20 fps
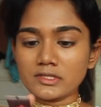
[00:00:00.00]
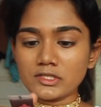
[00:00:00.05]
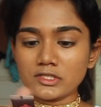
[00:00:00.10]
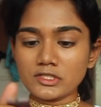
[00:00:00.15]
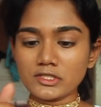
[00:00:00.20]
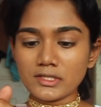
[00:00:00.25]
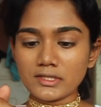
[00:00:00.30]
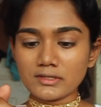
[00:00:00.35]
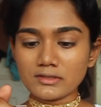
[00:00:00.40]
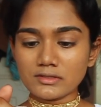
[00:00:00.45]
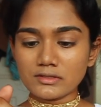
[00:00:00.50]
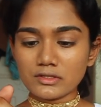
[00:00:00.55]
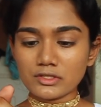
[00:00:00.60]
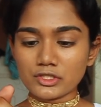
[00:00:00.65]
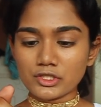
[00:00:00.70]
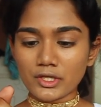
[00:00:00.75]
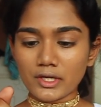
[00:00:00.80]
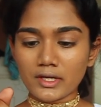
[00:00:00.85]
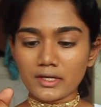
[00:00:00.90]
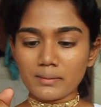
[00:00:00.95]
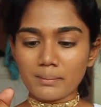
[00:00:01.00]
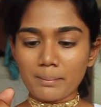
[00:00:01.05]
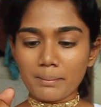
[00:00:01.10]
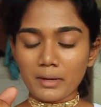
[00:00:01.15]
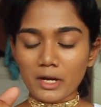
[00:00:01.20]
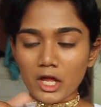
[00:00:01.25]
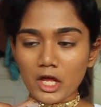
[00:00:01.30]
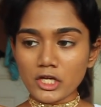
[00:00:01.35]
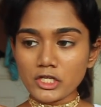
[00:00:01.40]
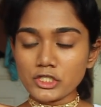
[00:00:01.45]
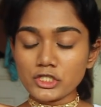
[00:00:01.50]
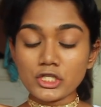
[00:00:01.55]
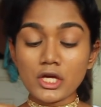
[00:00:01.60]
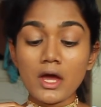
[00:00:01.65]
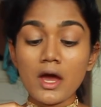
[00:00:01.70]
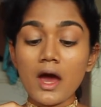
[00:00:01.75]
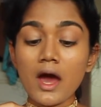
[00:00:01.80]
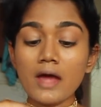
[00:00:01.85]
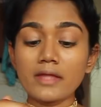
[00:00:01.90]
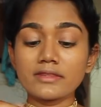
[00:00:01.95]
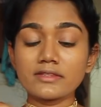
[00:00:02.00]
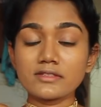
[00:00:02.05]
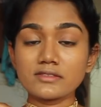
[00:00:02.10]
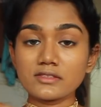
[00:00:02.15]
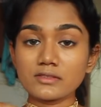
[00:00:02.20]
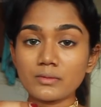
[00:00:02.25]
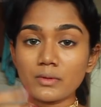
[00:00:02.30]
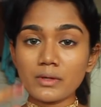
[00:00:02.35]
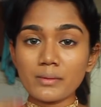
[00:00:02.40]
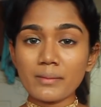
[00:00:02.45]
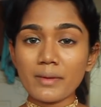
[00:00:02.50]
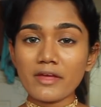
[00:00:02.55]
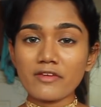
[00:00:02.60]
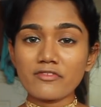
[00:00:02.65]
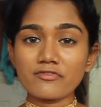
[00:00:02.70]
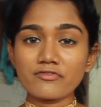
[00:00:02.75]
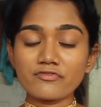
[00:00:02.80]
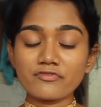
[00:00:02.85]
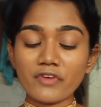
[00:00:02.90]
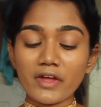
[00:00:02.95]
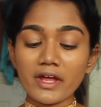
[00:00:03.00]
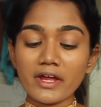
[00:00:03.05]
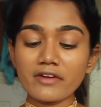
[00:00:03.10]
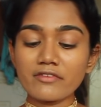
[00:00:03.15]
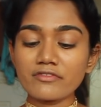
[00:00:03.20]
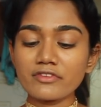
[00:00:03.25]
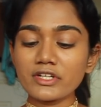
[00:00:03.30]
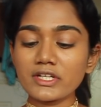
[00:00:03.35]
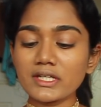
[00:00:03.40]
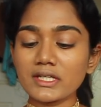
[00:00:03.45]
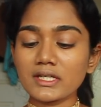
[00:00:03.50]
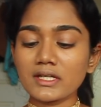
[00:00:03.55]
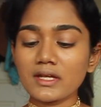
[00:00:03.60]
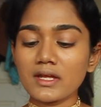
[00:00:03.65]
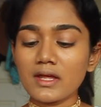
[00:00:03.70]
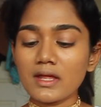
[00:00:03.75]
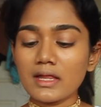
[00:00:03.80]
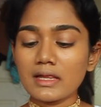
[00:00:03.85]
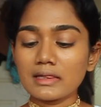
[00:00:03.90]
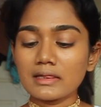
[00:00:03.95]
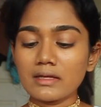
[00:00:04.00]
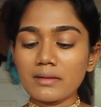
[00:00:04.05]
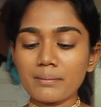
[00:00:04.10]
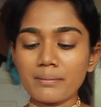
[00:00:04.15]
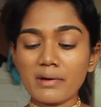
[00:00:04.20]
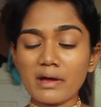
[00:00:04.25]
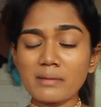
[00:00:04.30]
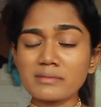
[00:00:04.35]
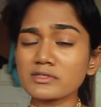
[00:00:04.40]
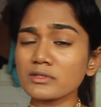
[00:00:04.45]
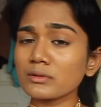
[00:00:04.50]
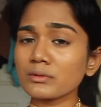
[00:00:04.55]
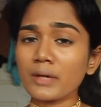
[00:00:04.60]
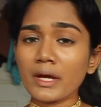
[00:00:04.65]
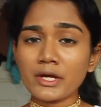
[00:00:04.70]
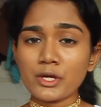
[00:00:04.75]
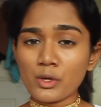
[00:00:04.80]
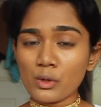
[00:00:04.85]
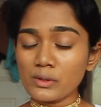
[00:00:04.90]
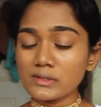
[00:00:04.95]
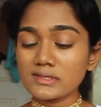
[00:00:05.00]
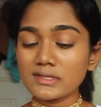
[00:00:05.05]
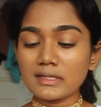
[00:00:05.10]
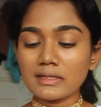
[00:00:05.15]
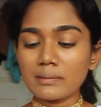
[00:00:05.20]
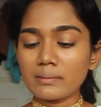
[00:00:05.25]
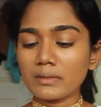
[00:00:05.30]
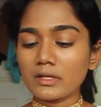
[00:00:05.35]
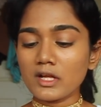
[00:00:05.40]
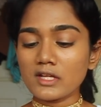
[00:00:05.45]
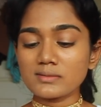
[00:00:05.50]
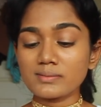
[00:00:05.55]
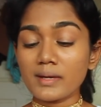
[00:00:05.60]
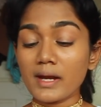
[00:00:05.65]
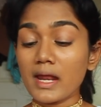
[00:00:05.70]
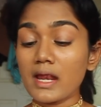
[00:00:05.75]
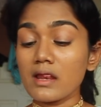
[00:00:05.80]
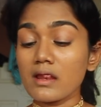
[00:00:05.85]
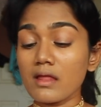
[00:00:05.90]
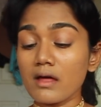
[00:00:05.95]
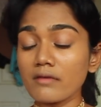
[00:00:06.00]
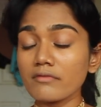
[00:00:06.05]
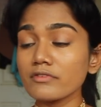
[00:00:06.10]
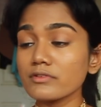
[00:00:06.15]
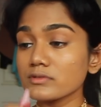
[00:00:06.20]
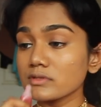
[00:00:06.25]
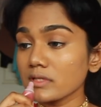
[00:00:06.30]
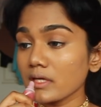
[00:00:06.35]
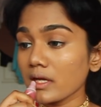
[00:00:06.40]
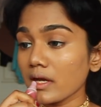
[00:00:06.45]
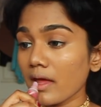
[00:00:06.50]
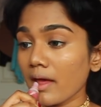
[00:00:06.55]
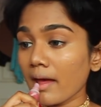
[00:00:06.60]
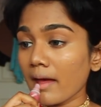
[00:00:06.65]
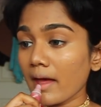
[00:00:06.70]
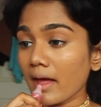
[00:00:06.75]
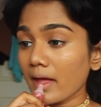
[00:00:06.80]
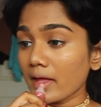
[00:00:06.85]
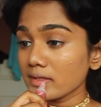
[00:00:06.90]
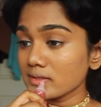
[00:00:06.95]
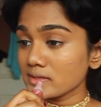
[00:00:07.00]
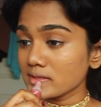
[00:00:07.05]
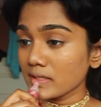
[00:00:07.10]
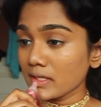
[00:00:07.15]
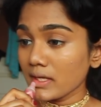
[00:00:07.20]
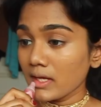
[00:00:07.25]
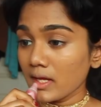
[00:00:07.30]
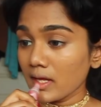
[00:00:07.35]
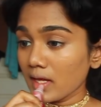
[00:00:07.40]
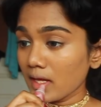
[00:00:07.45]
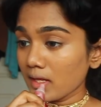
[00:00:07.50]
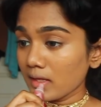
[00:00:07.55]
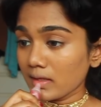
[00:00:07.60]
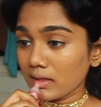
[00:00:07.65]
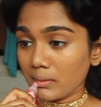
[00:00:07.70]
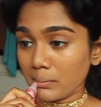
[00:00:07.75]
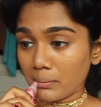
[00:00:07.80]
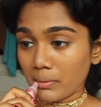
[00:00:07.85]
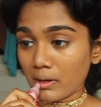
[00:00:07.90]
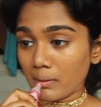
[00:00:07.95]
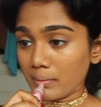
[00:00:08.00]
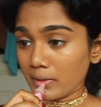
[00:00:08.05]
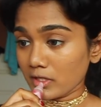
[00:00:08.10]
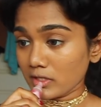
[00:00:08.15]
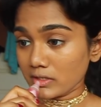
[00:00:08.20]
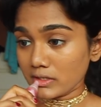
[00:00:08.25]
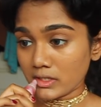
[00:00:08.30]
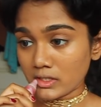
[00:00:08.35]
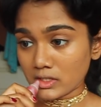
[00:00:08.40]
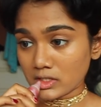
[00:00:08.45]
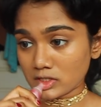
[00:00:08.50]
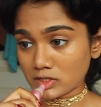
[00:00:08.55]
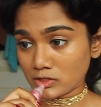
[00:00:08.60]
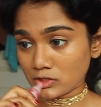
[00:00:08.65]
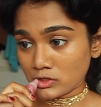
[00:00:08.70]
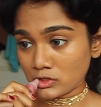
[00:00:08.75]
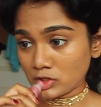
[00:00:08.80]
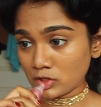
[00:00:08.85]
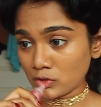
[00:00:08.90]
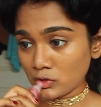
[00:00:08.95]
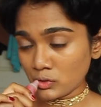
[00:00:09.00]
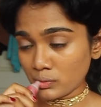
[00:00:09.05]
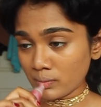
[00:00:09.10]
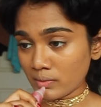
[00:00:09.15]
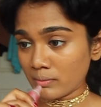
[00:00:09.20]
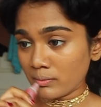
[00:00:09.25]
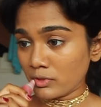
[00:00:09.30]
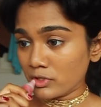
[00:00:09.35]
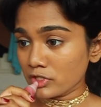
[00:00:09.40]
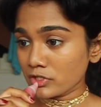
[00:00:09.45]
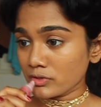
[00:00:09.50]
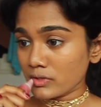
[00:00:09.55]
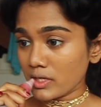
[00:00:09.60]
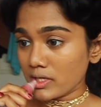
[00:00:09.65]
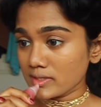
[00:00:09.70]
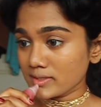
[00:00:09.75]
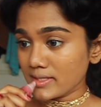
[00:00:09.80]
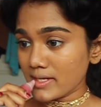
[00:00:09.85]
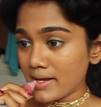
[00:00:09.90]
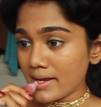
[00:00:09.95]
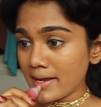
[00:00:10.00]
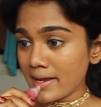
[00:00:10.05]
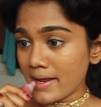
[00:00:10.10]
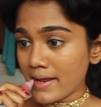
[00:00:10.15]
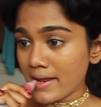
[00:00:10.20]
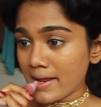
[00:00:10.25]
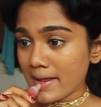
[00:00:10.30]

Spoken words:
This is the shade Blush. This is one of my favorite lip balms, although I know it's a lip gloss, but I love using it as a lip balm because it is super moisturizing.